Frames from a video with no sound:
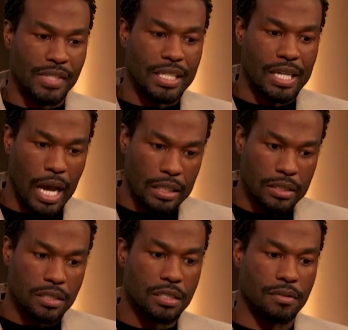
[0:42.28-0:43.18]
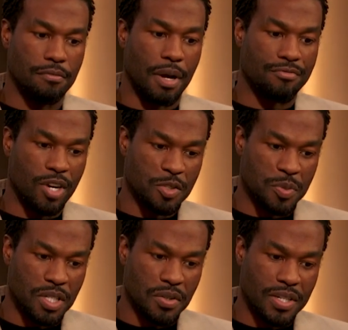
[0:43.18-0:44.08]
in college, my
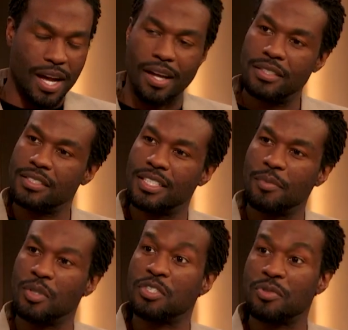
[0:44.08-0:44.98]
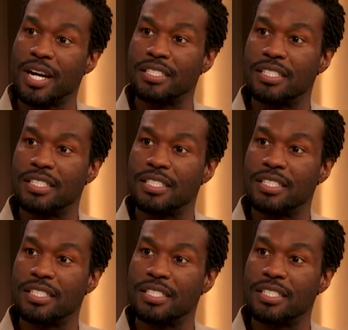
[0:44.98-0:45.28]
freshman year of college, and I'm on the track